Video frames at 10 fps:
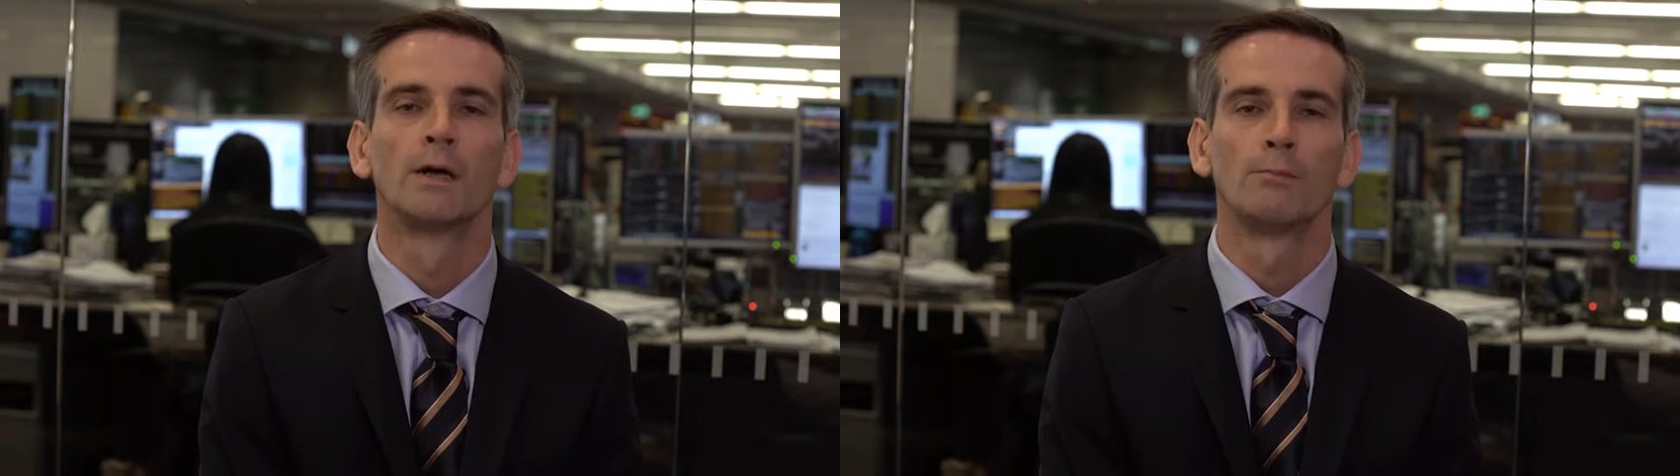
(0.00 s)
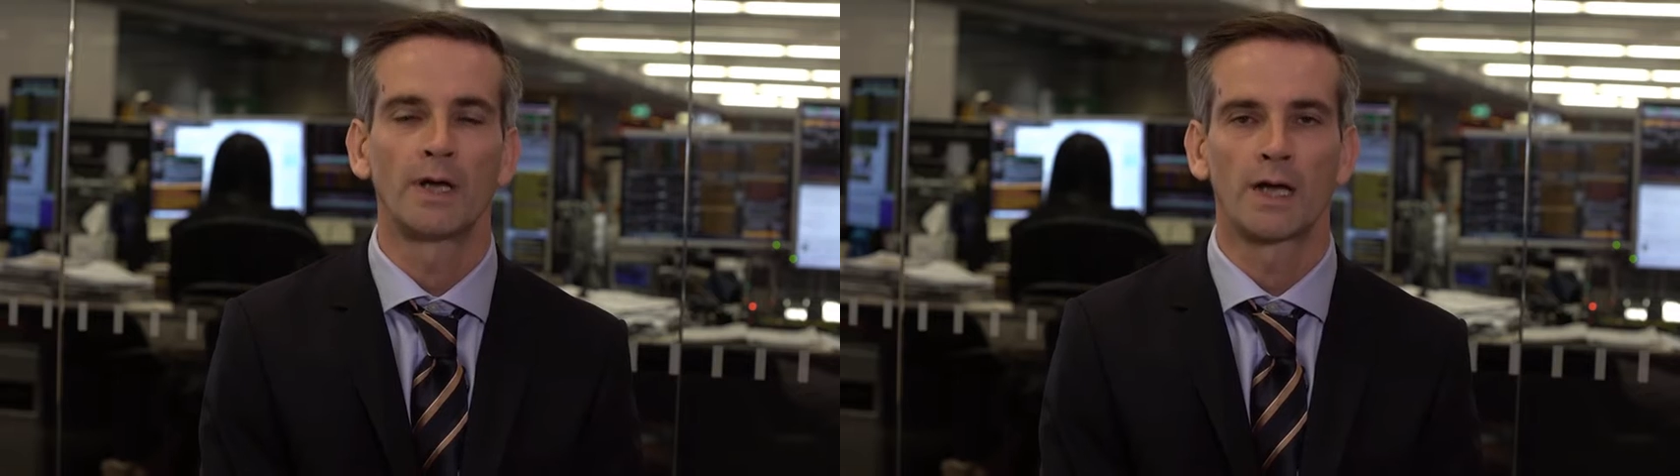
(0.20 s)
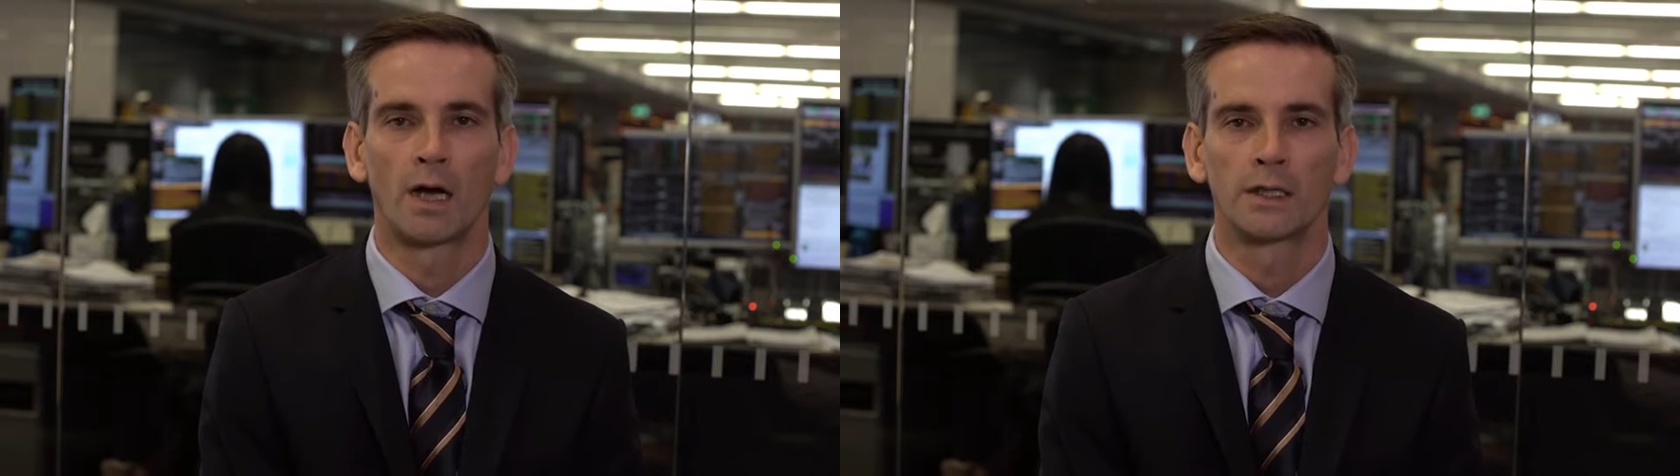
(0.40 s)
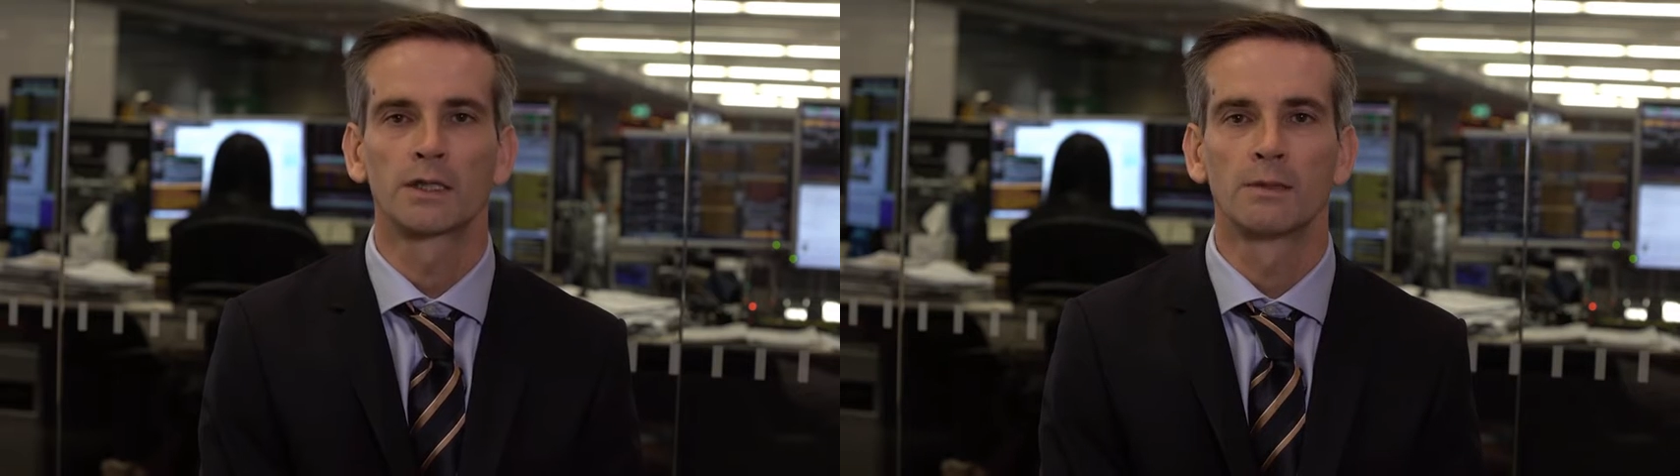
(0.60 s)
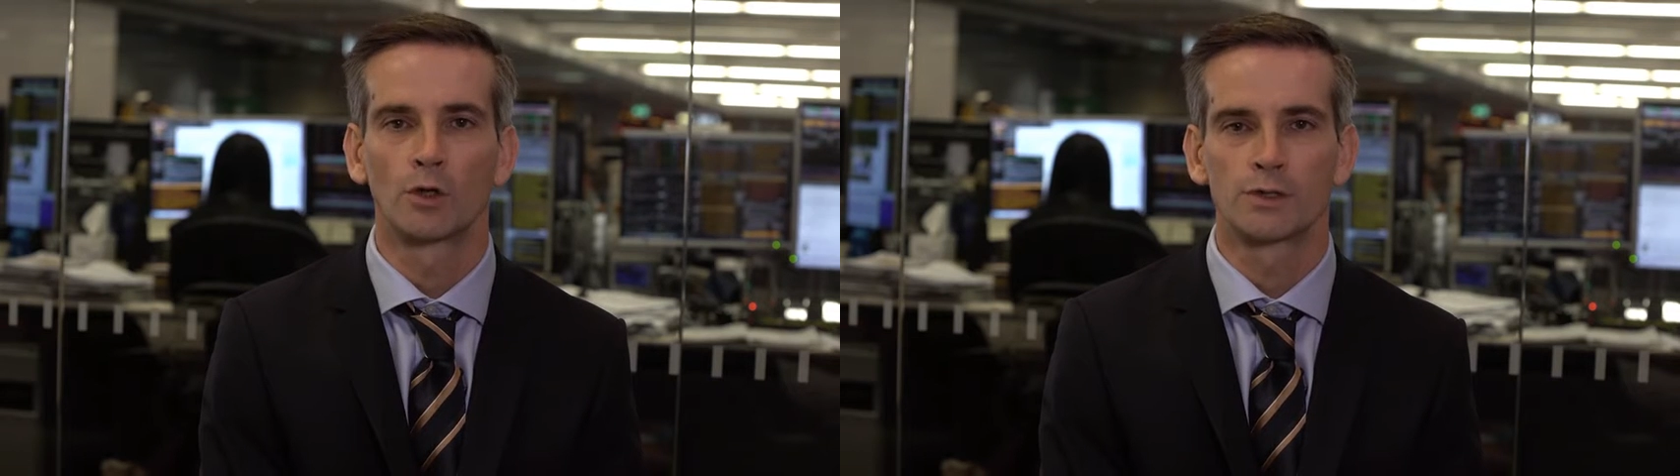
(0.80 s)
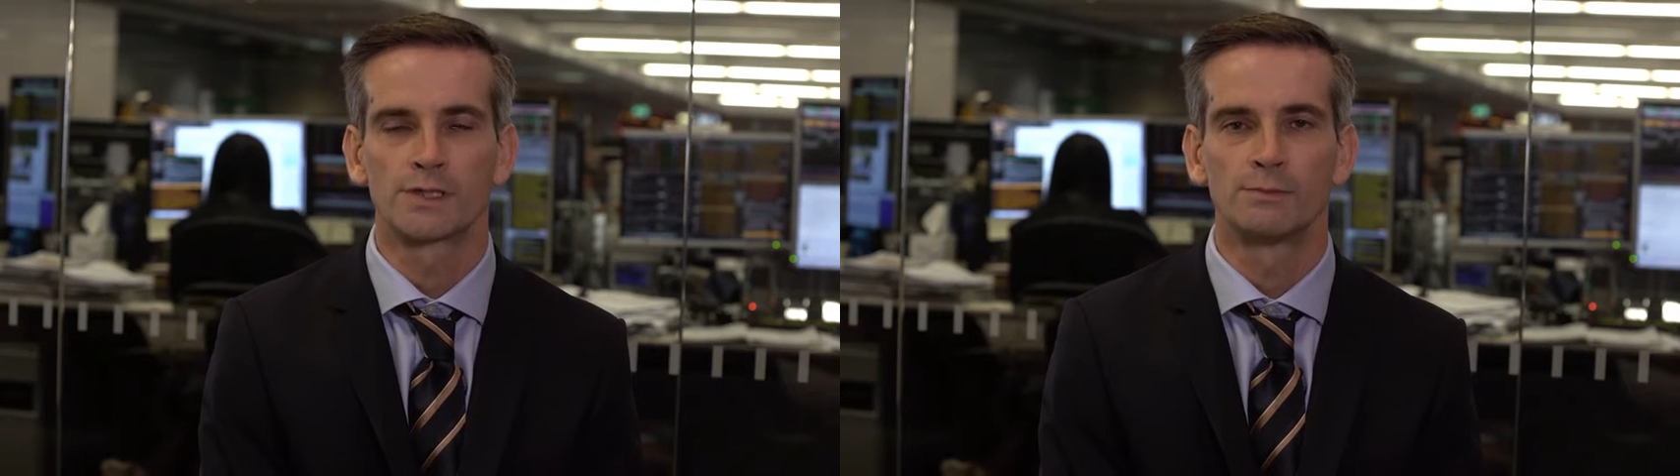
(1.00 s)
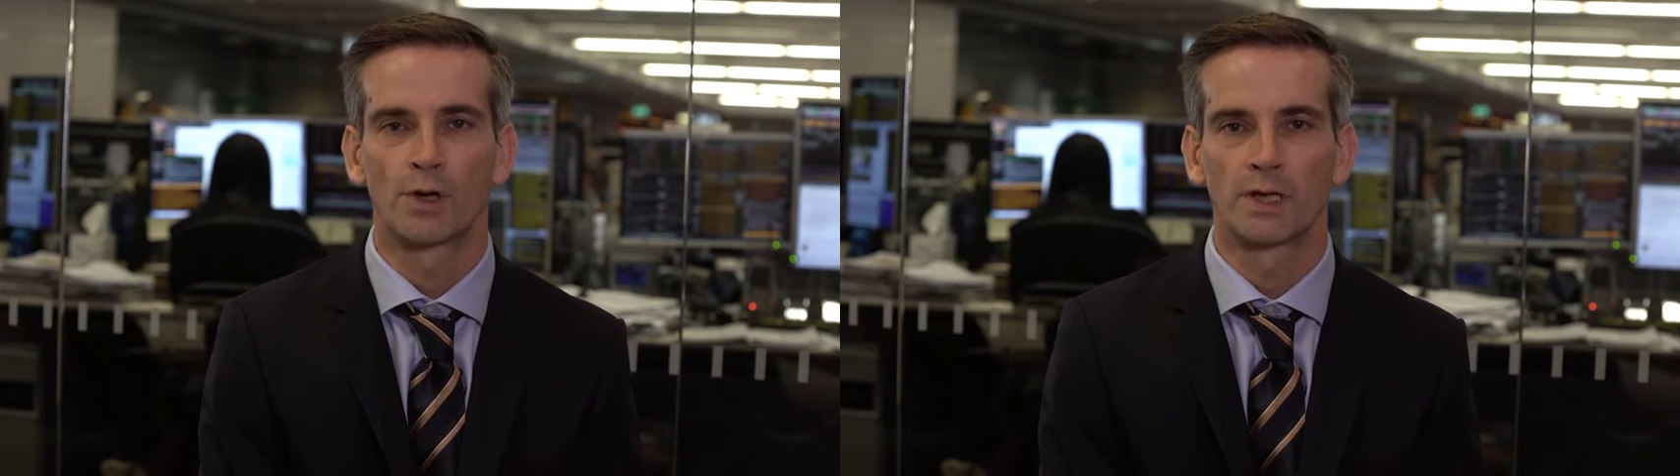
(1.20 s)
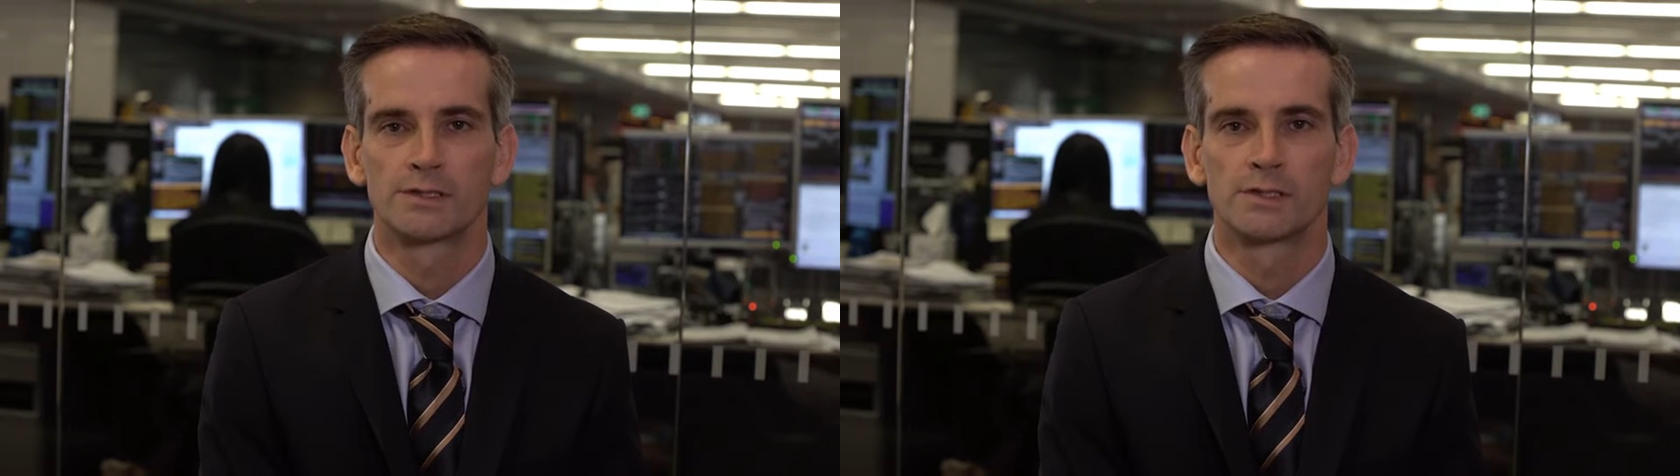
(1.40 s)
by higher commodity
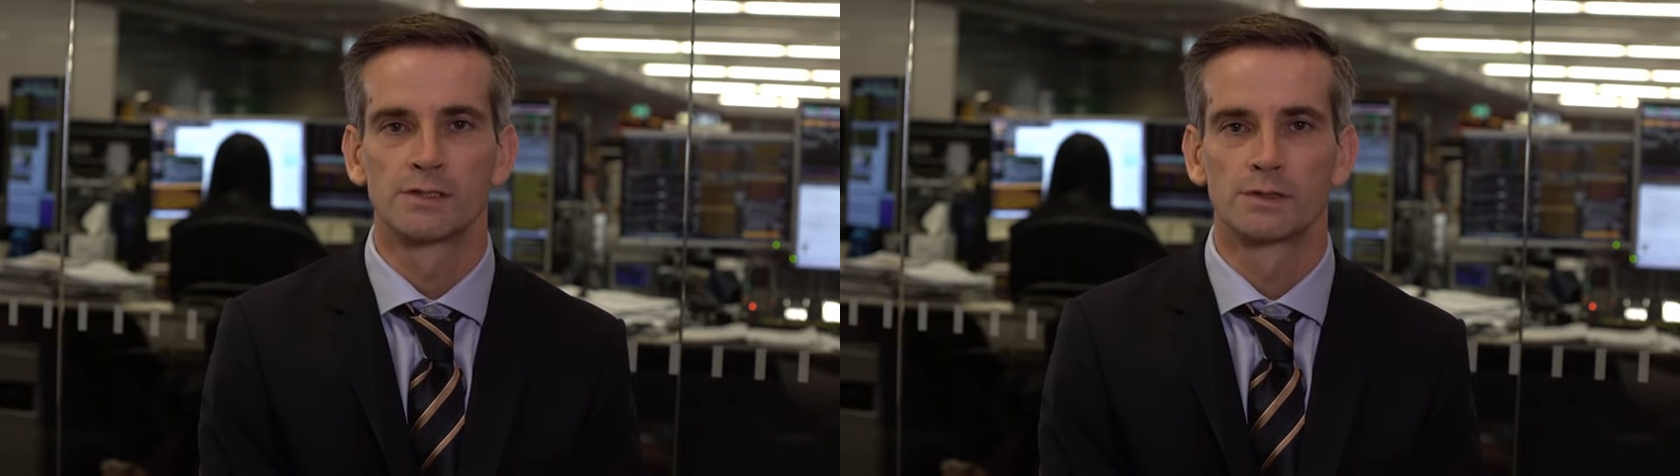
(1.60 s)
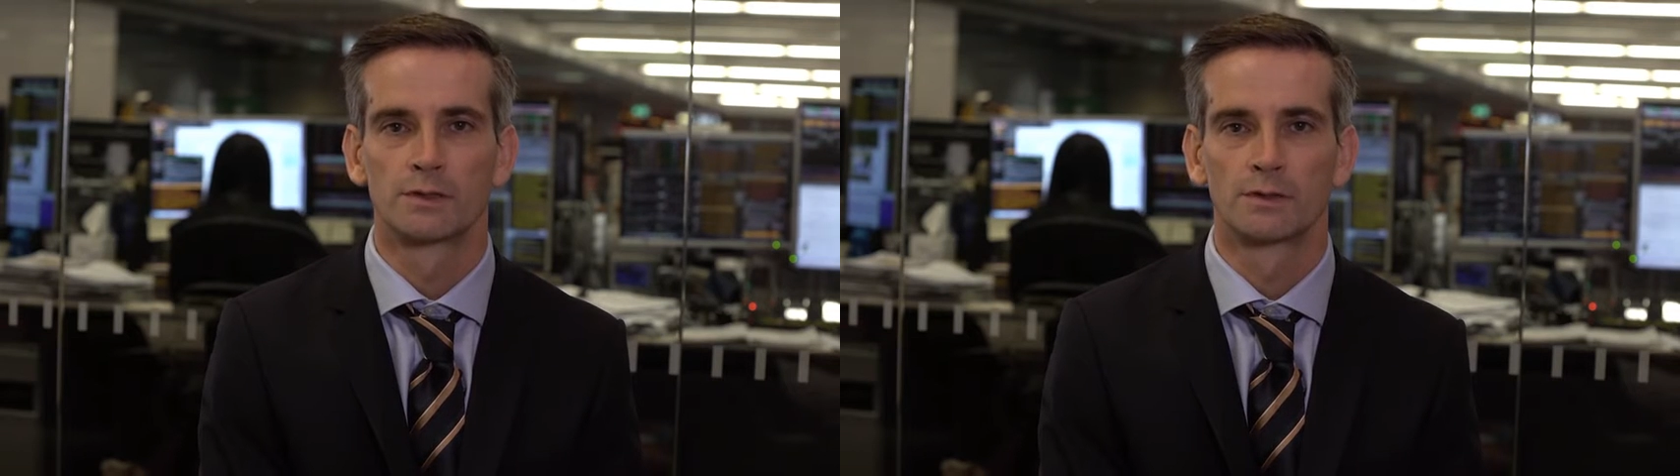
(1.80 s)
prices.